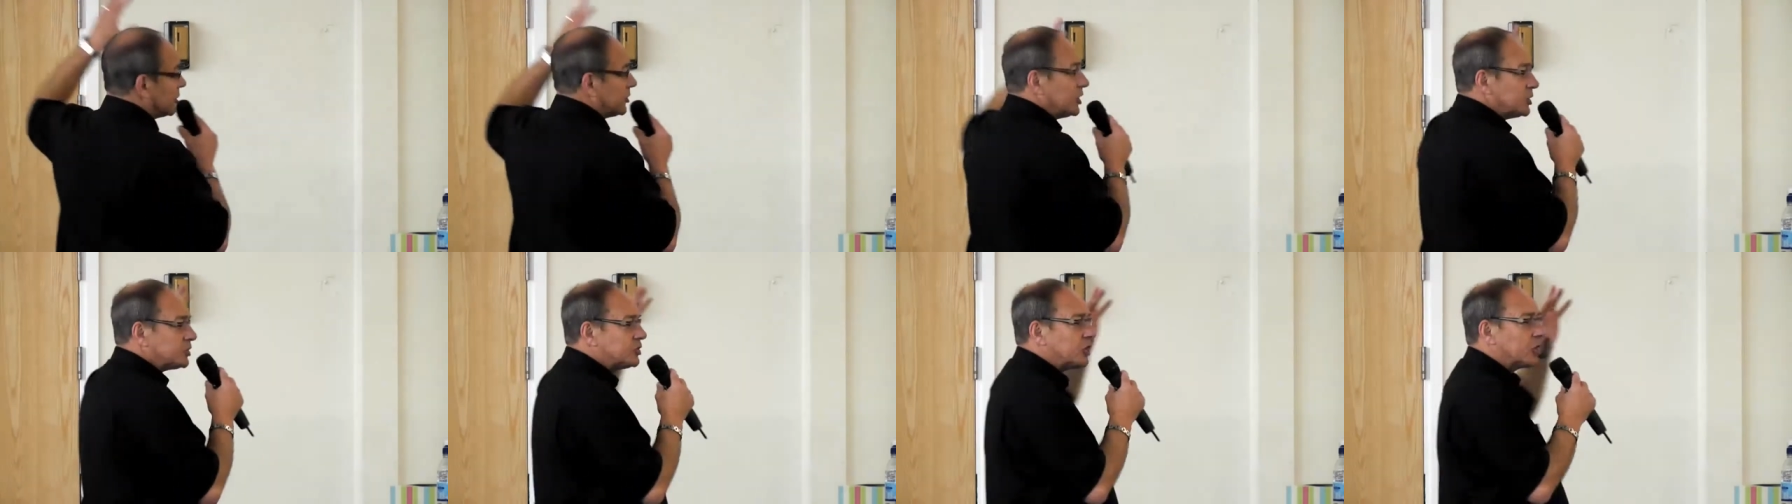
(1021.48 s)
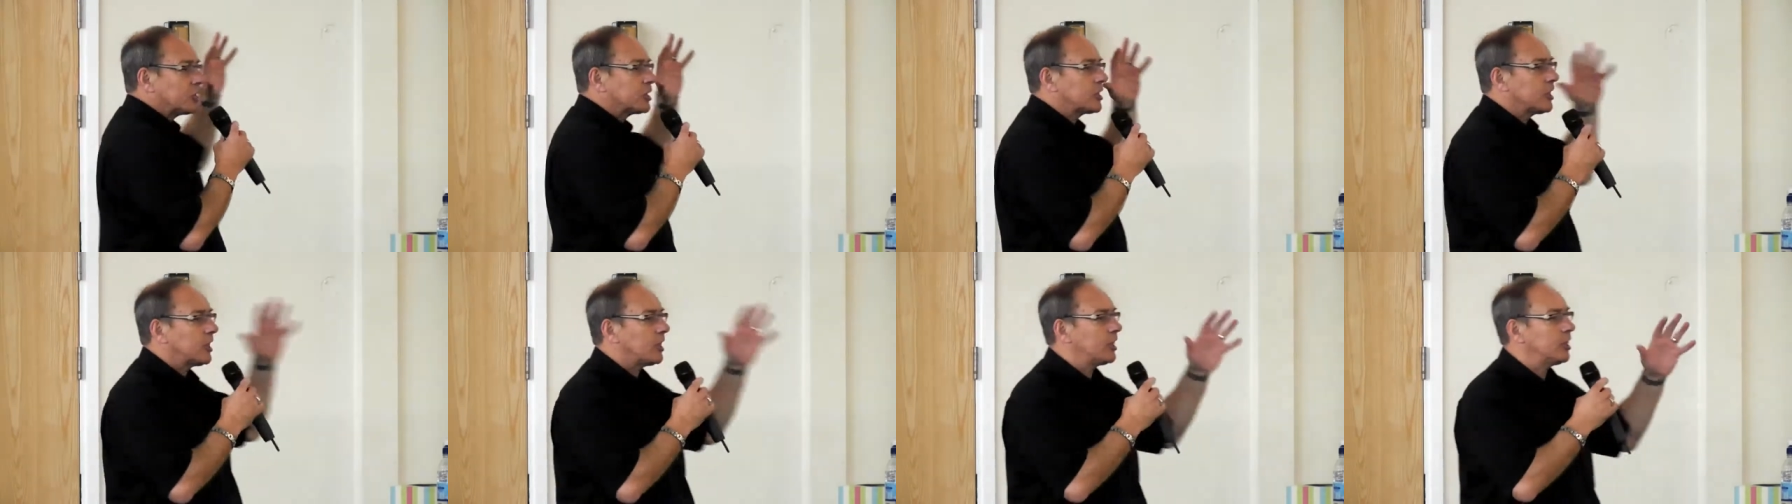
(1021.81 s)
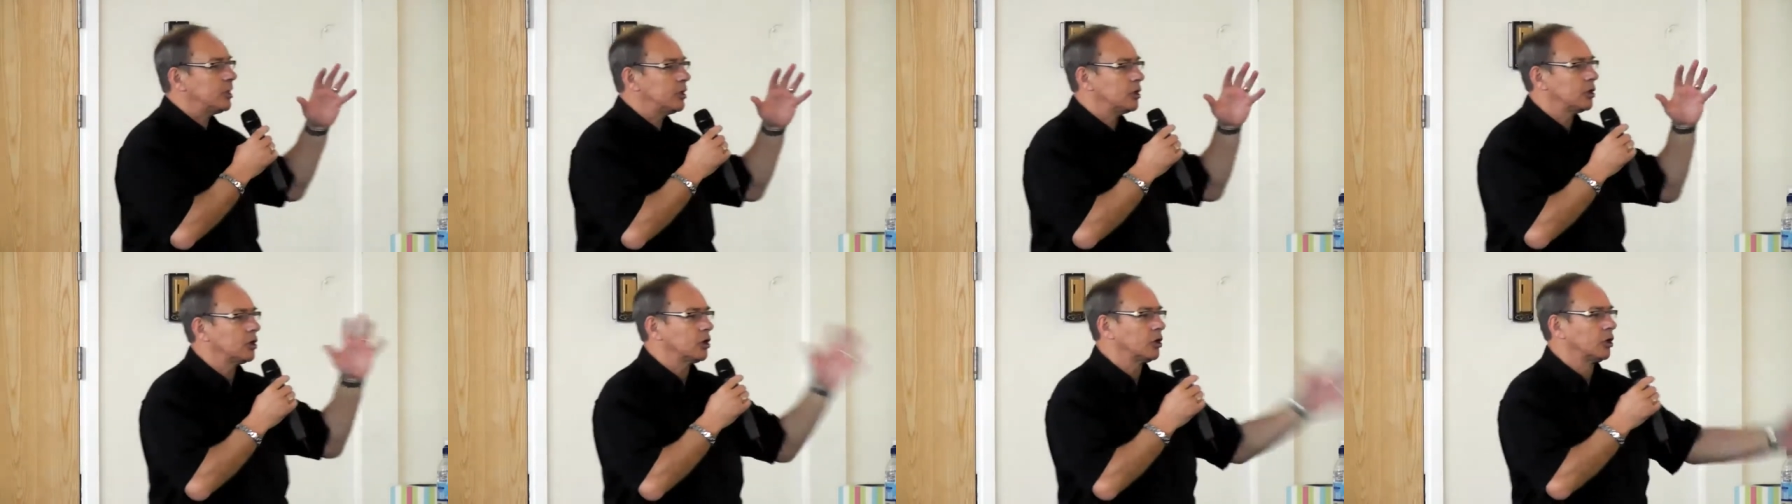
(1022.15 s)
that the
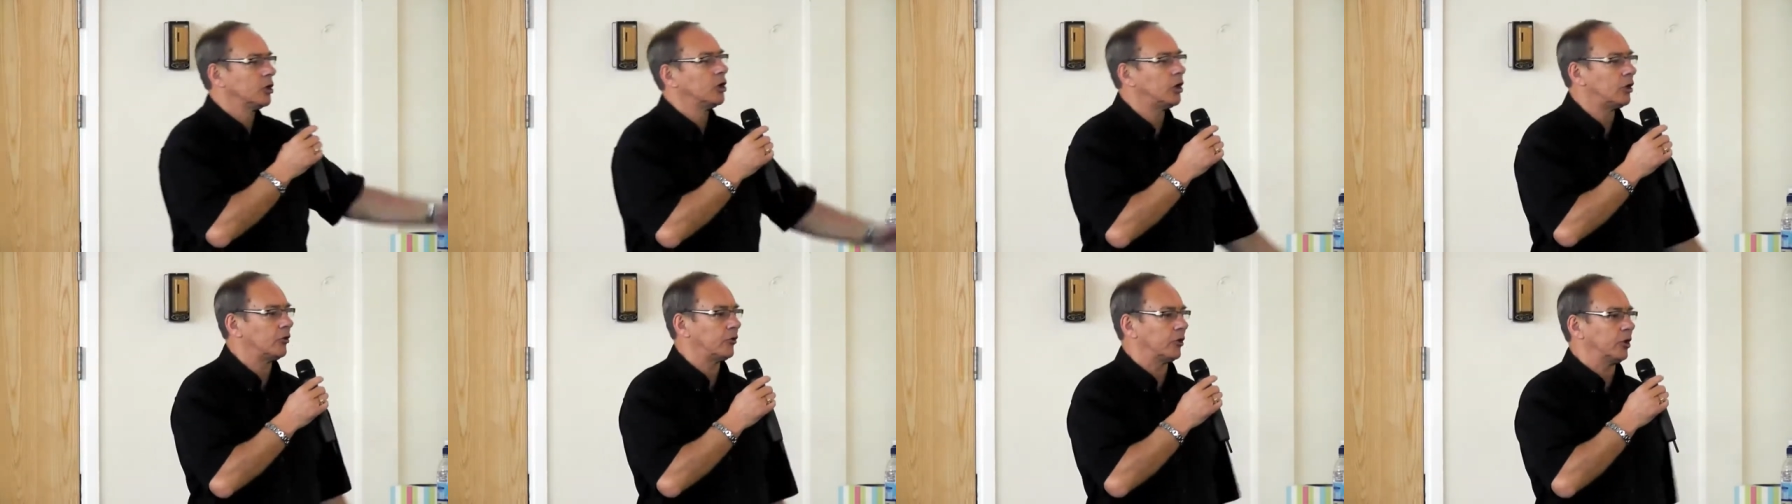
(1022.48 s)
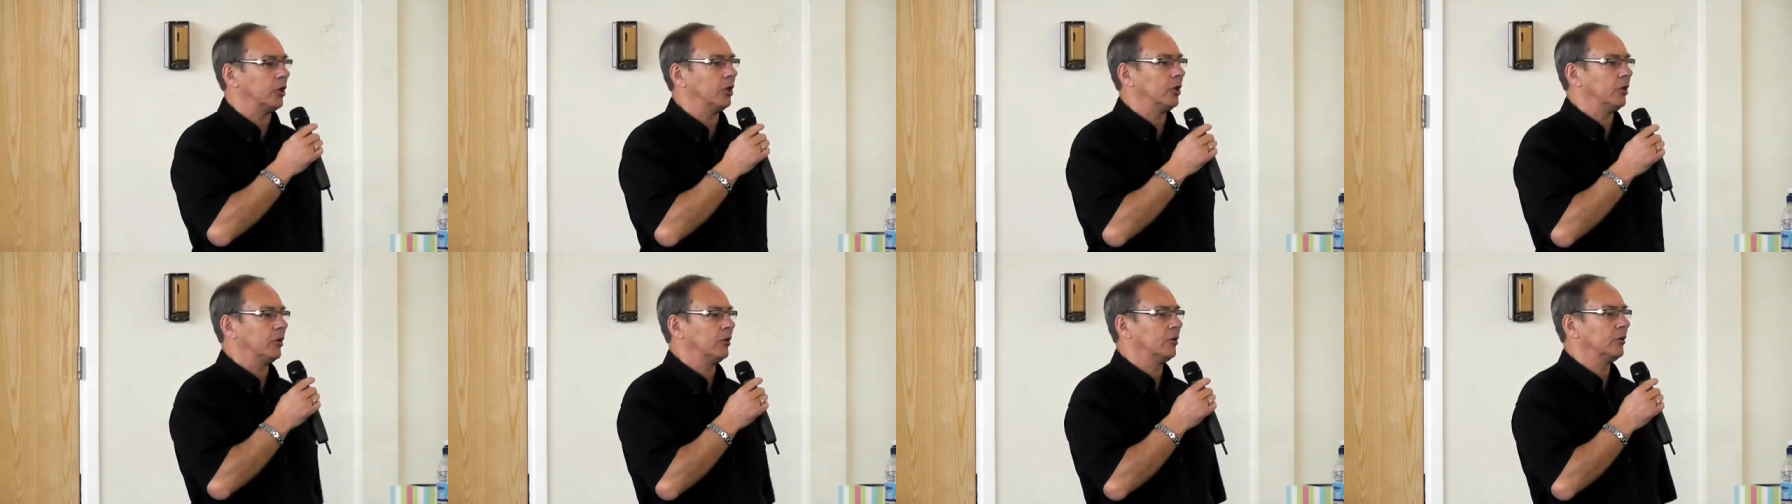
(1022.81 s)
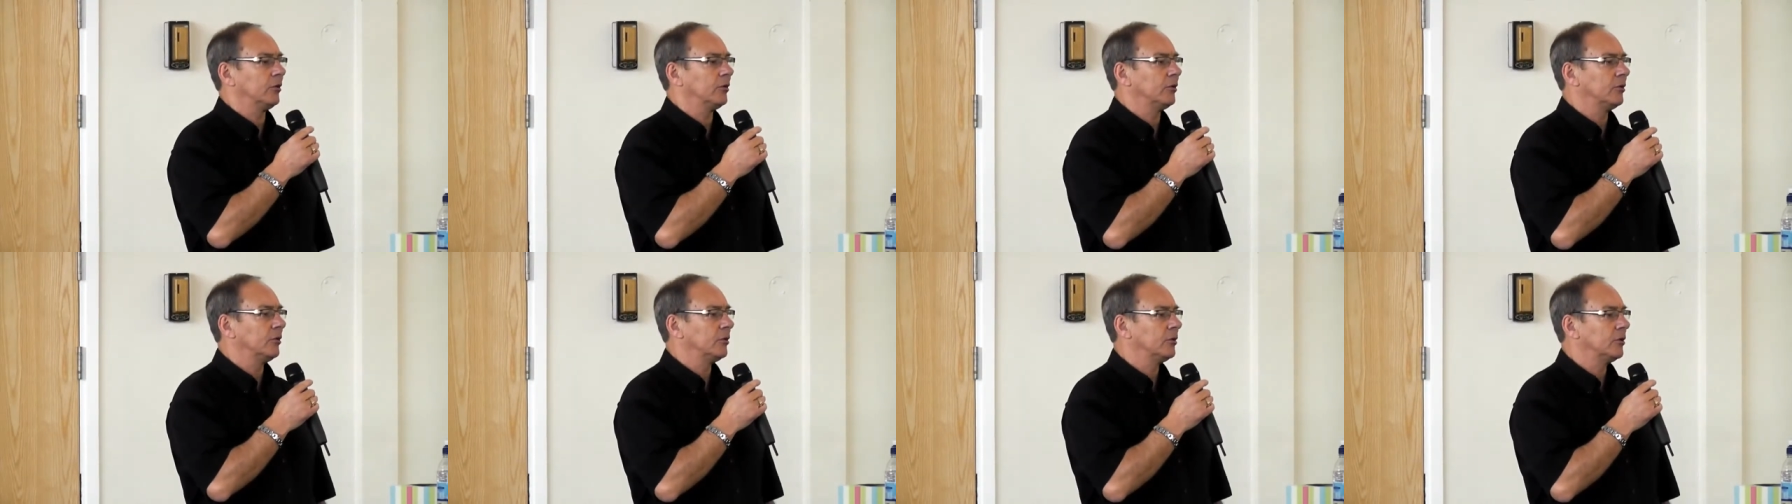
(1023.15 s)
Shekinah glory
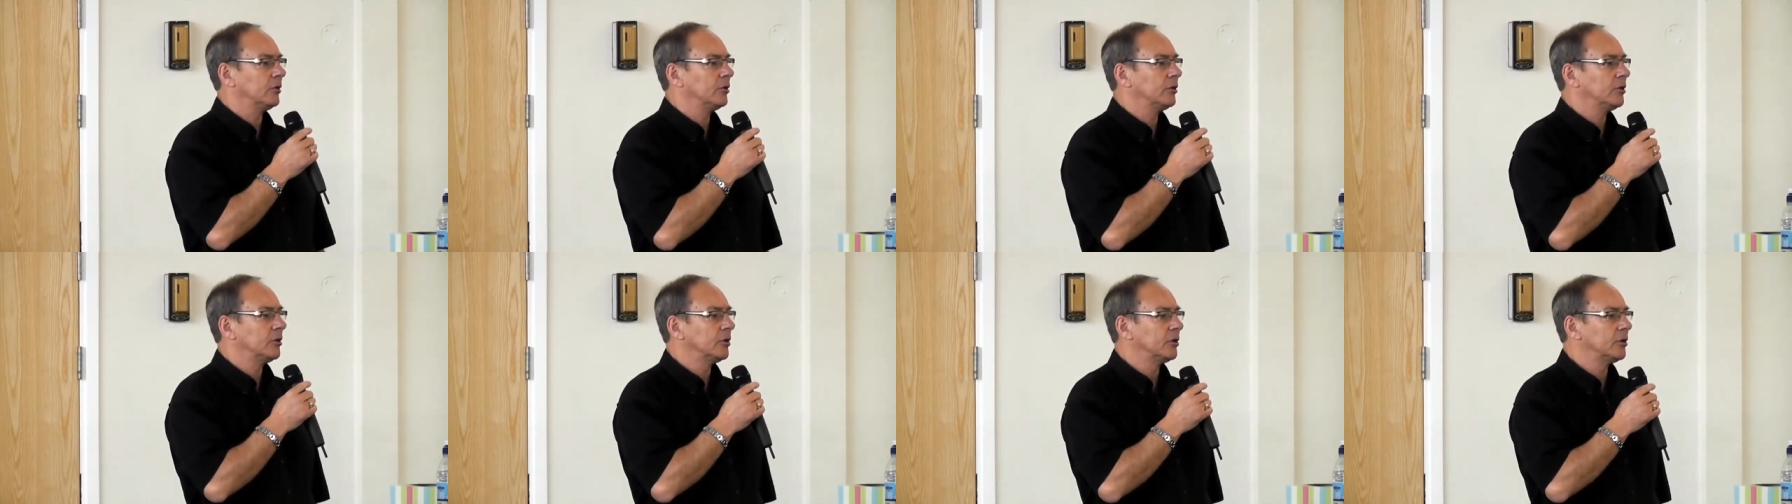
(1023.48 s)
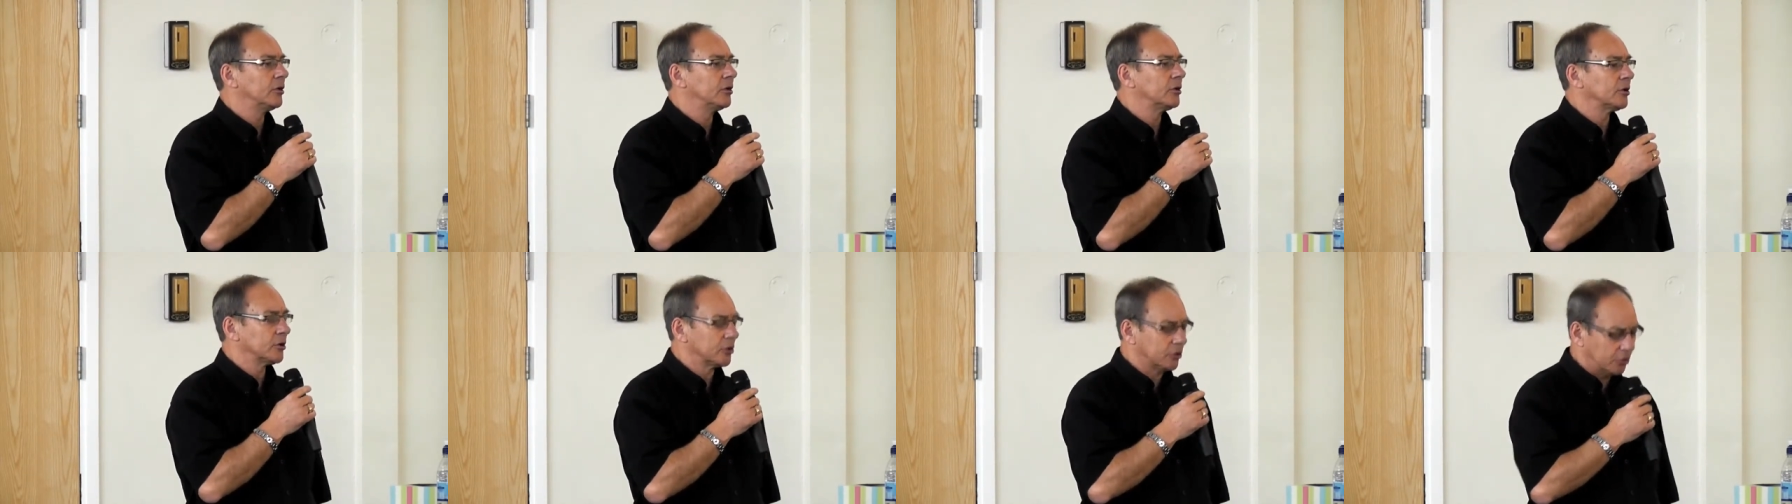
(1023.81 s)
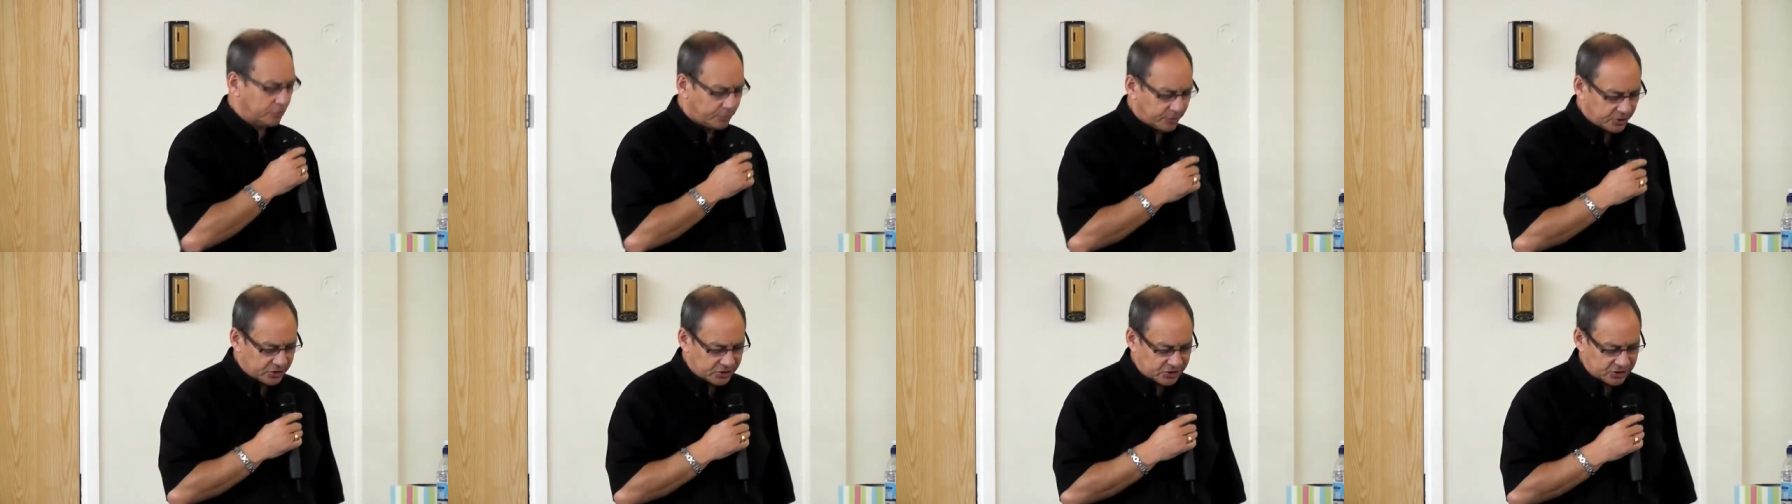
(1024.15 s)

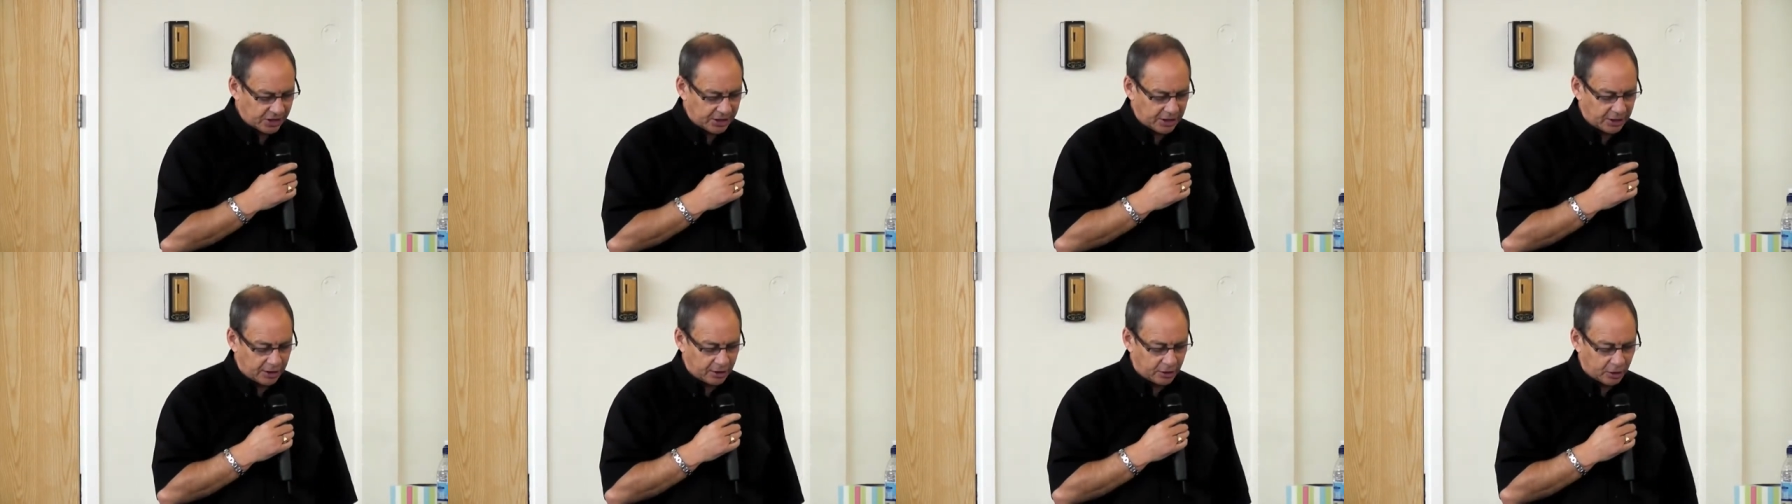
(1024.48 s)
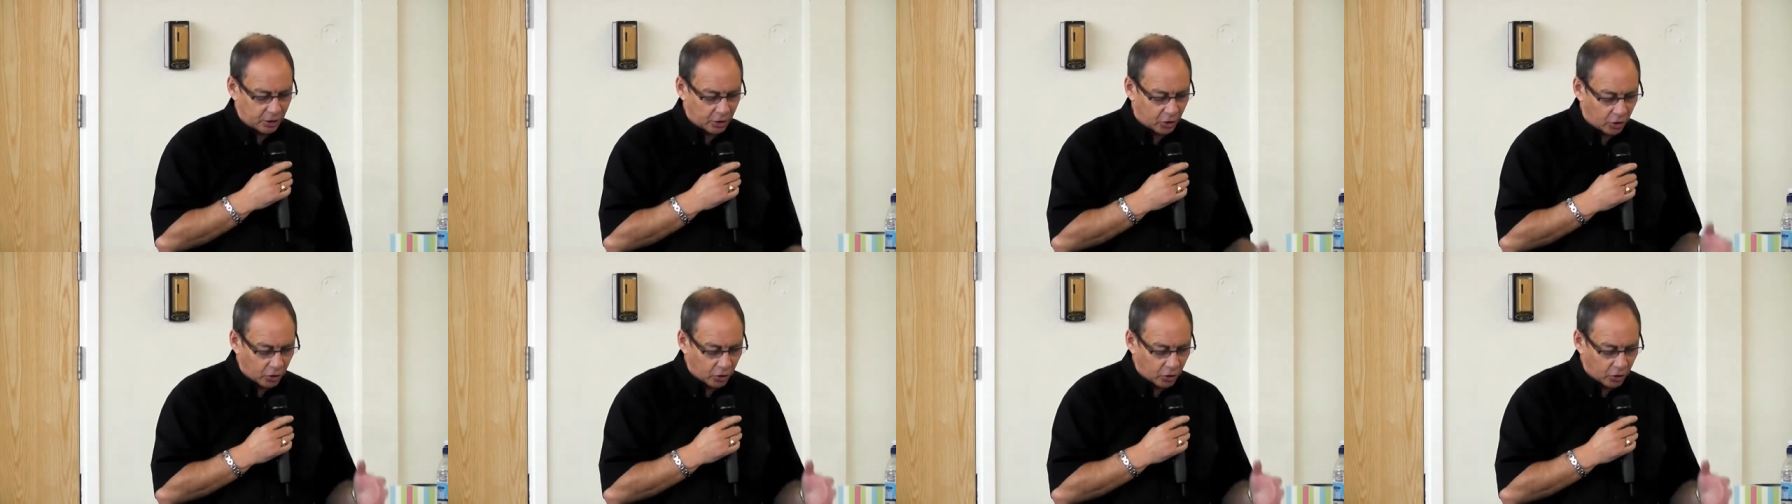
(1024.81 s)
could be seen, the